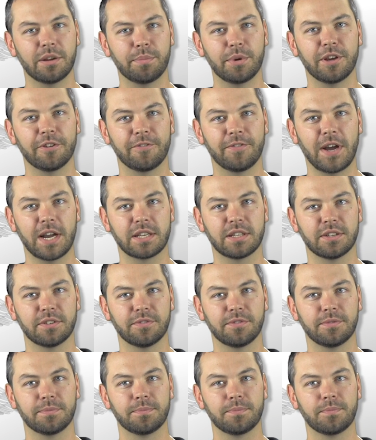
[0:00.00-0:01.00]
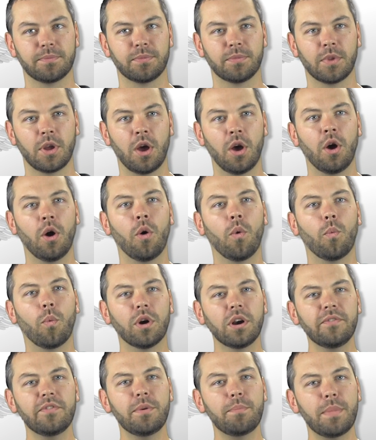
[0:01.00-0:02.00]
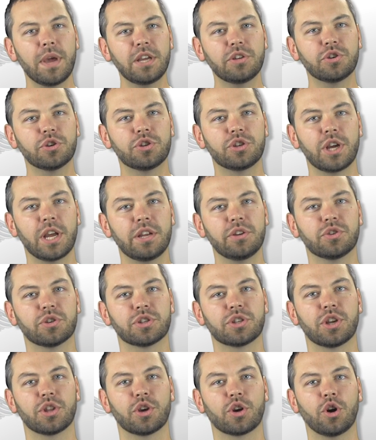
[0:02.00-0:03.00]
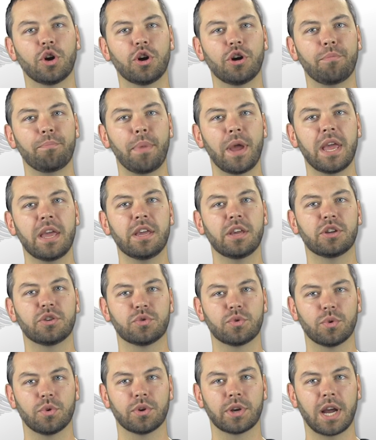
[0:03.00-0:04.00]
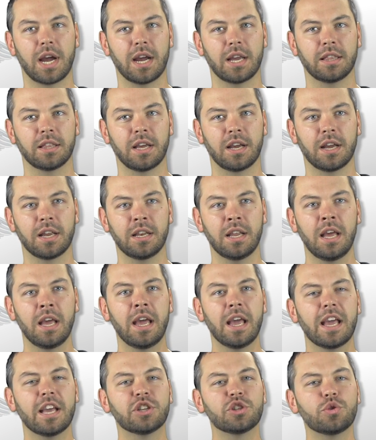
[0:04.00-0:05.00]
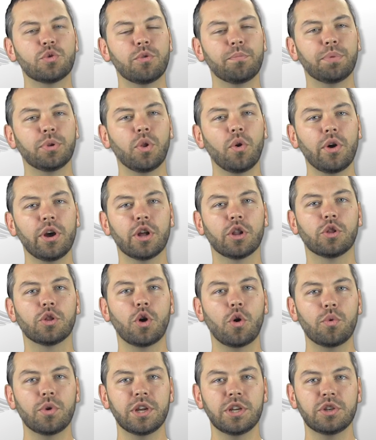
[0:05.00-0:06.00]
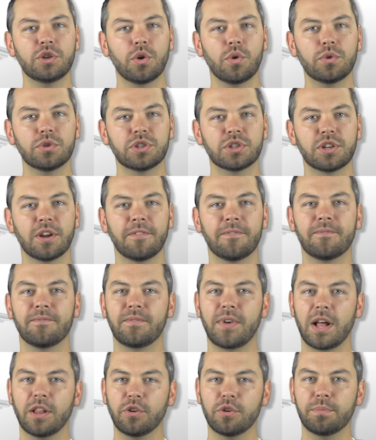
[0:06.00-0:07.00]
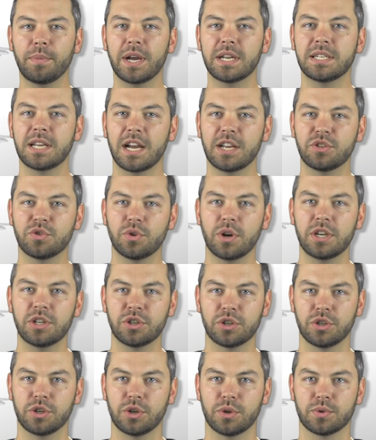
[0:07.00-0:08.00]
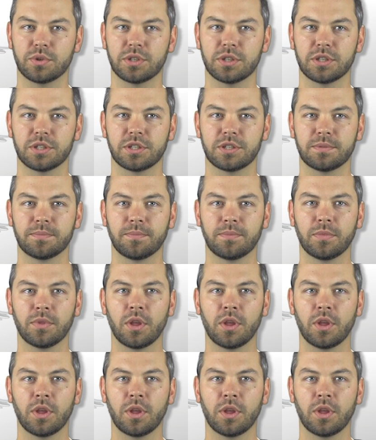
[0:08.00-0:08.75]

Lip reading: to be effective. One of the major changes to the current pain control guideline is to employ a loading dose followed by titration doses.